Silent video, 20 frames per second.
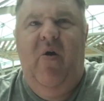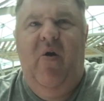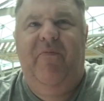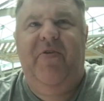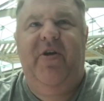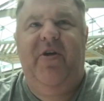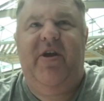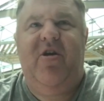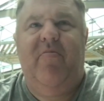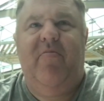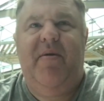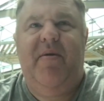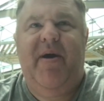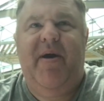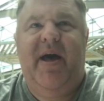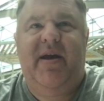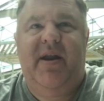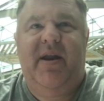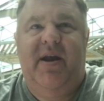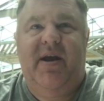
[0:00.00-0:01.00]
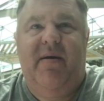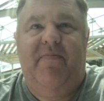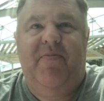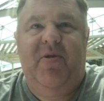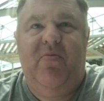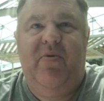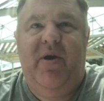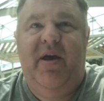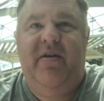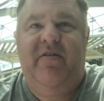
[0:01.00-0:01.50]
Hopefully, he'll be back in a
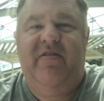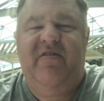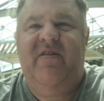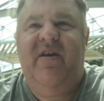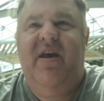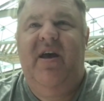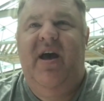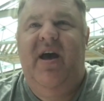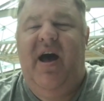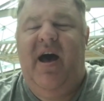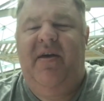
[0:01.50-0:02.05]
couple of weeks.